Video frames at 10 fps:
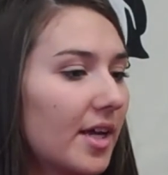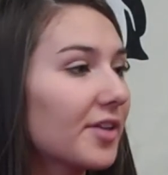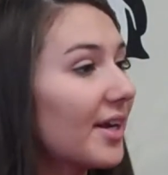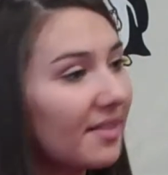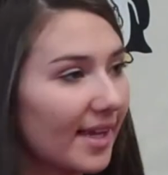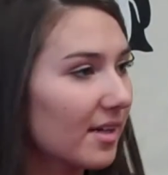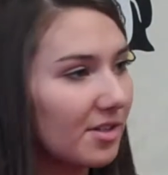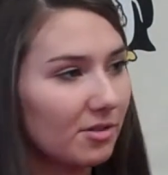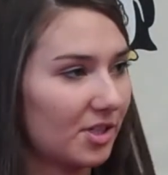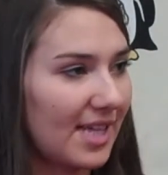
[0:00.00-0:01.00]
great things
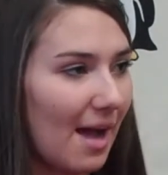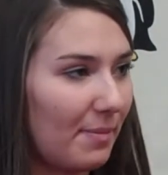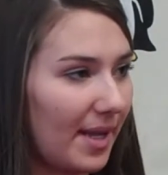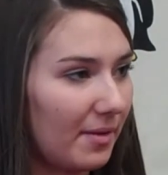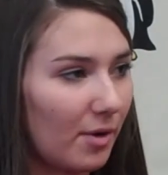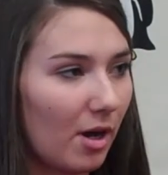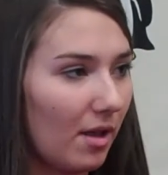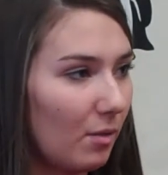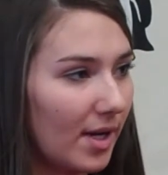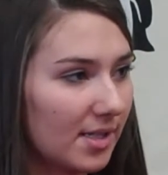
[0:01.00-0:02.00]
don't just happen all
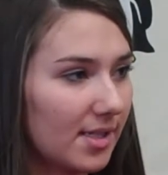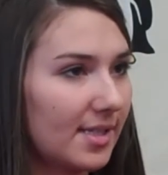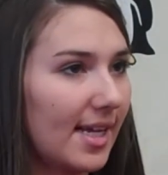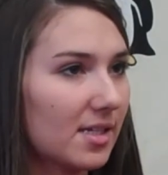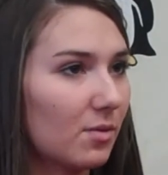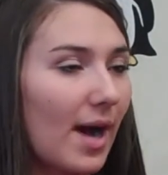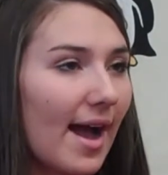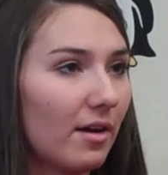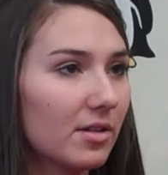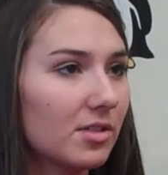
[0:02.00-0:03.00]
at once. It takes a
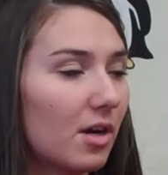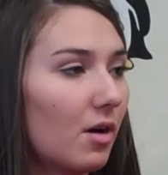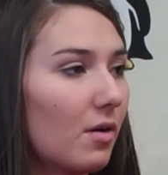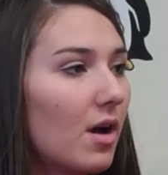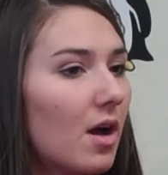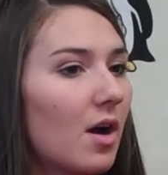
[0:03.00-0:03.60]
while. So,